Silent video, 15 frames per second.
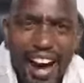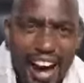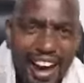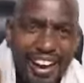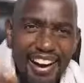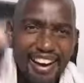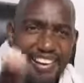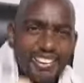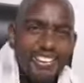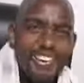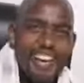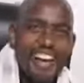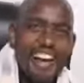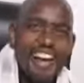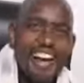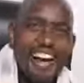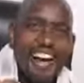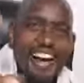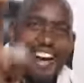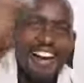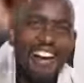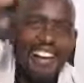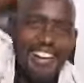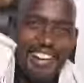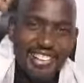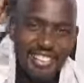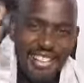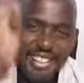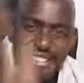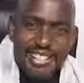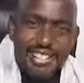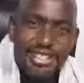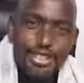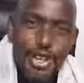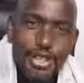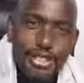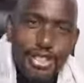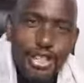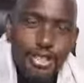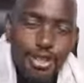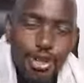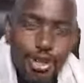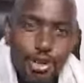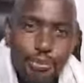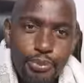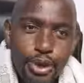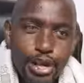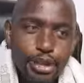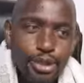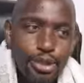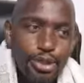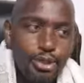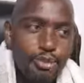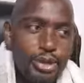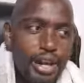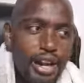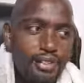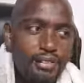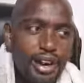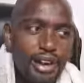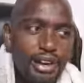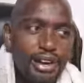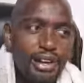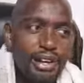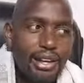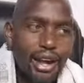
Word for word: Hallelujah. This is your season of breakthrough, beloved.